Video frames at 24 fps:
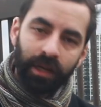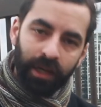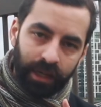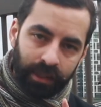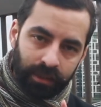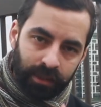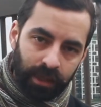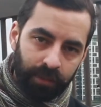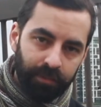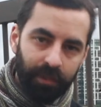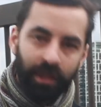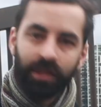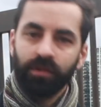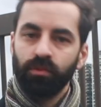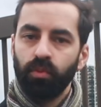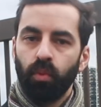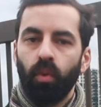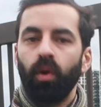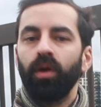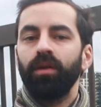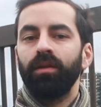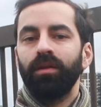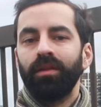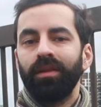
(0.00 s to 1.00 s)
except there's
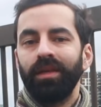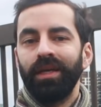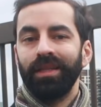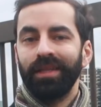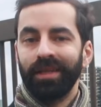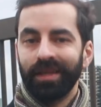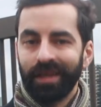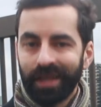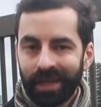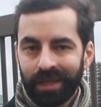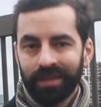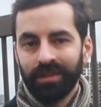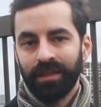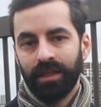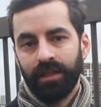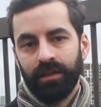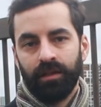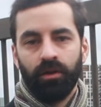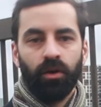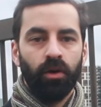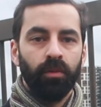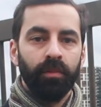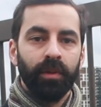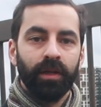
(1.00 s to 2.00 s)
one thing that is
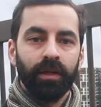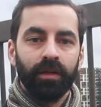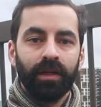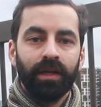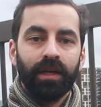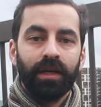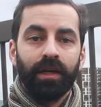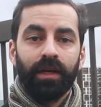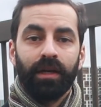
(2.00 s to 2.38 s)
in common.